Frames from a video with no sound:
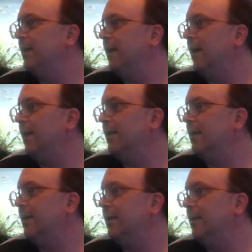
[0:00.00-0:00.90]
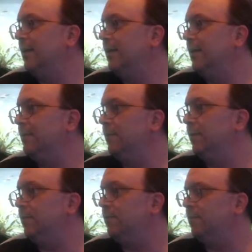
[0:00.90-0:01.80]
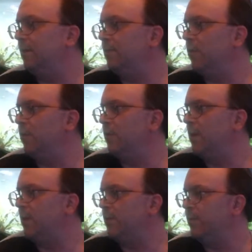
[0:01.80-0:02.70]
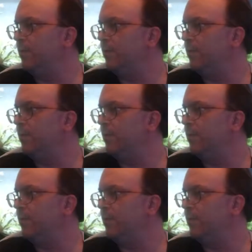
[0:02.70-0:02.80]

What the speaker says: and well, maybe not at the moment,